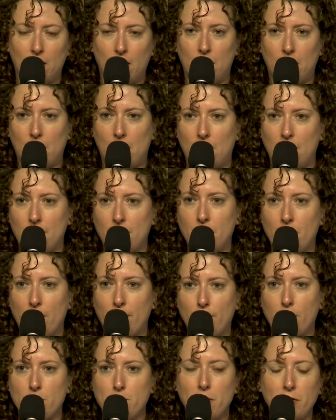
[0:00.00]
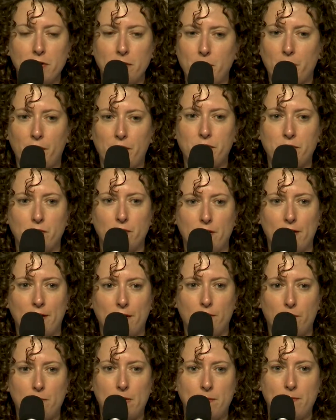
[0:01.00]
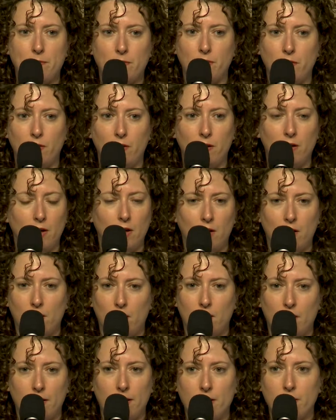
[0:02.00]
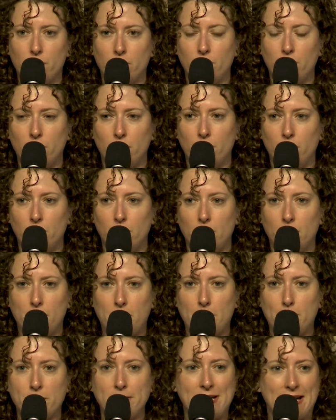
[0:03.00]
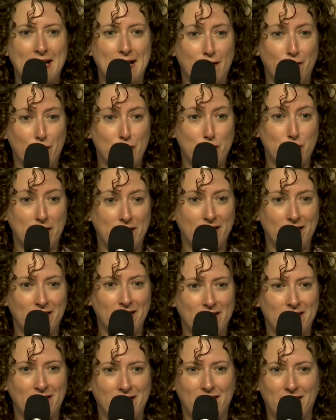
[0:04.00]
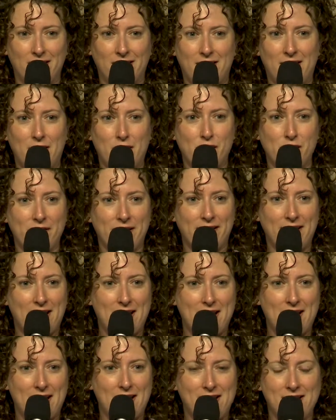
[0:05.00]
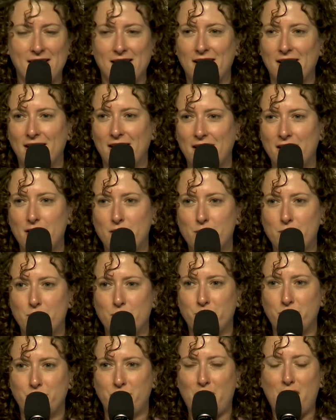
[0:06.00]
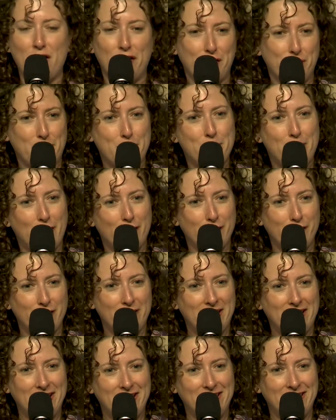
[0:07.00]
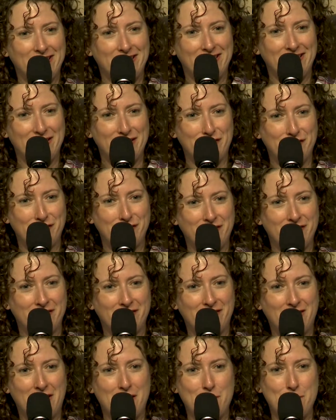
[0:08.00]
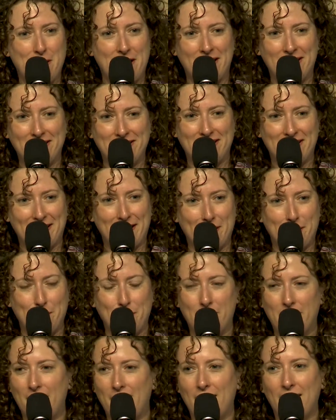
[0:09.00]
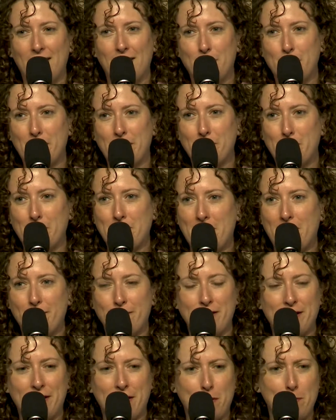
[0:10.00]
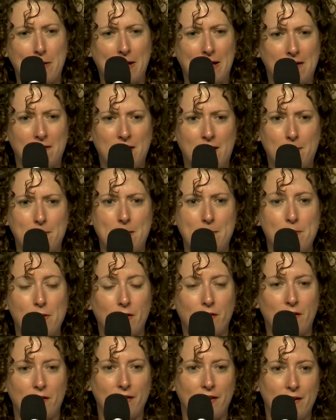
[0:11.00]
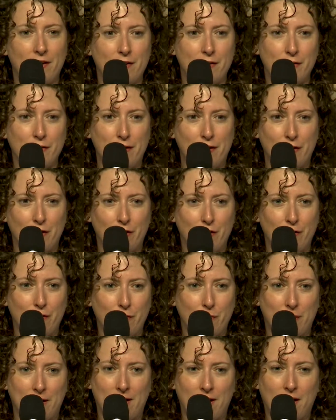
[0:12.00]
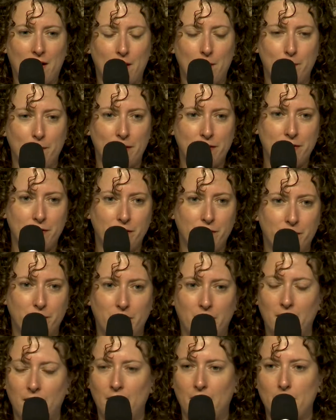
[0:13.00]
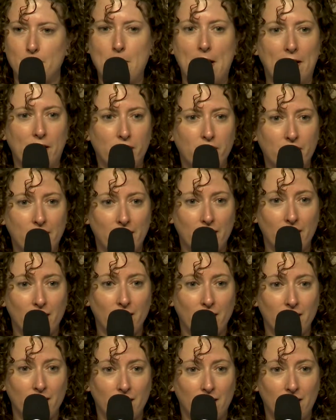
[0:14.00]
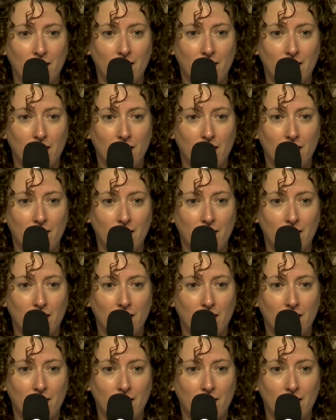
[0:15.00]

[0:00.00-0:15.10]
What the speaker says: You know, I've heard multiple stories of people, you know, people die everywhere, and they don't say the cause was poverty. You know, they'll come back to some. But often, so many of these people are underserved when it comes to medical care.